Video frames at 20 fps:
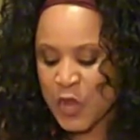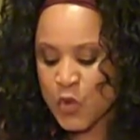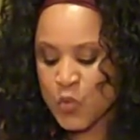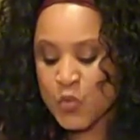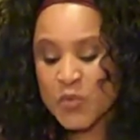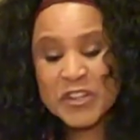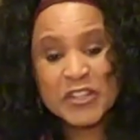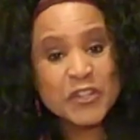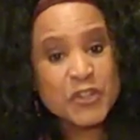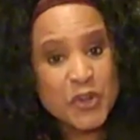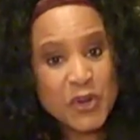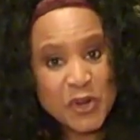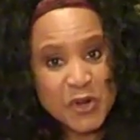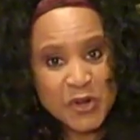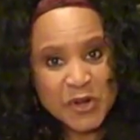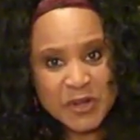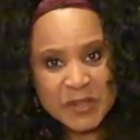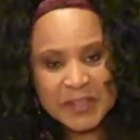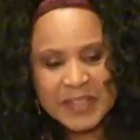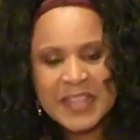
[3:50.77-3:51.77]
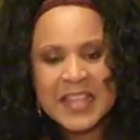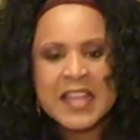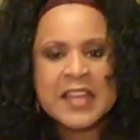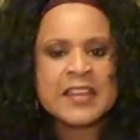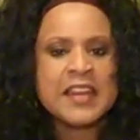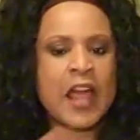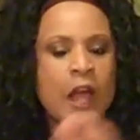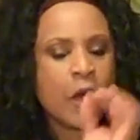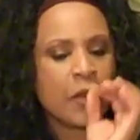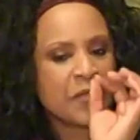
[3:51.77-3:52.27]
Return.
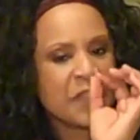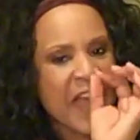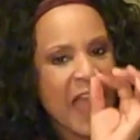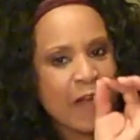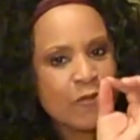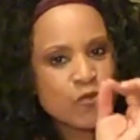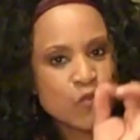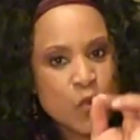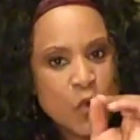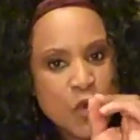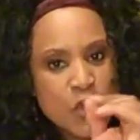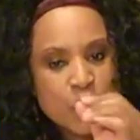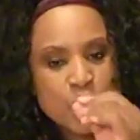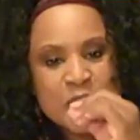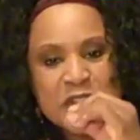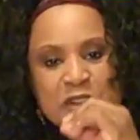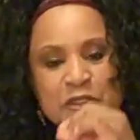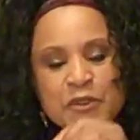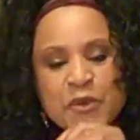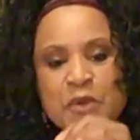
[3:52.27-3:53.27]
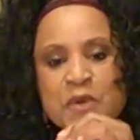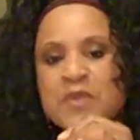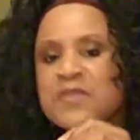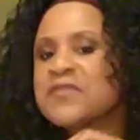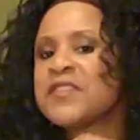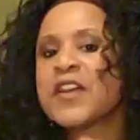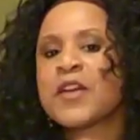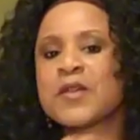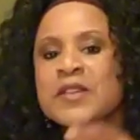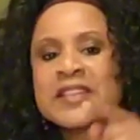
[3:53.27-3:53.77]
Now, that word return
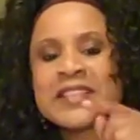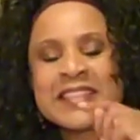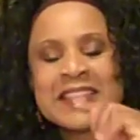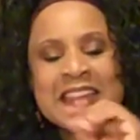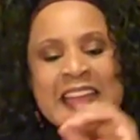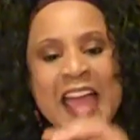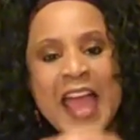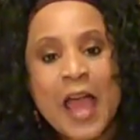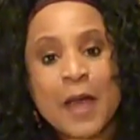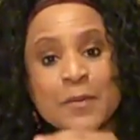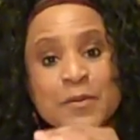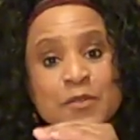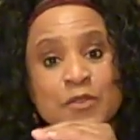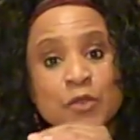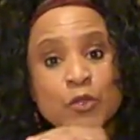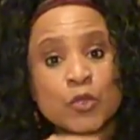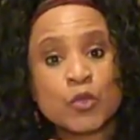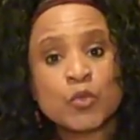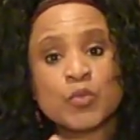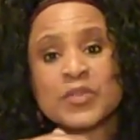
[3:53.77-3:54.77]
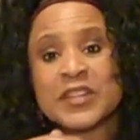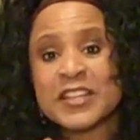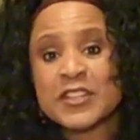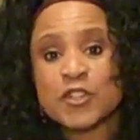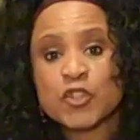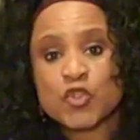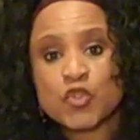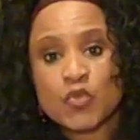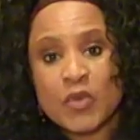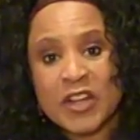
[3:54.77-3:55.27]
there is an absolute
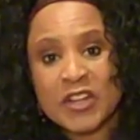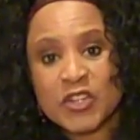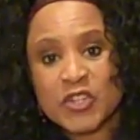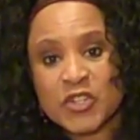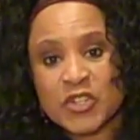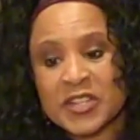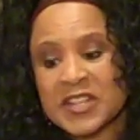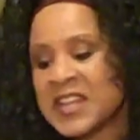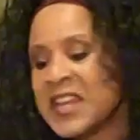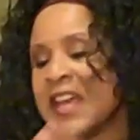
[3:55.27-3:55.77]
instruction.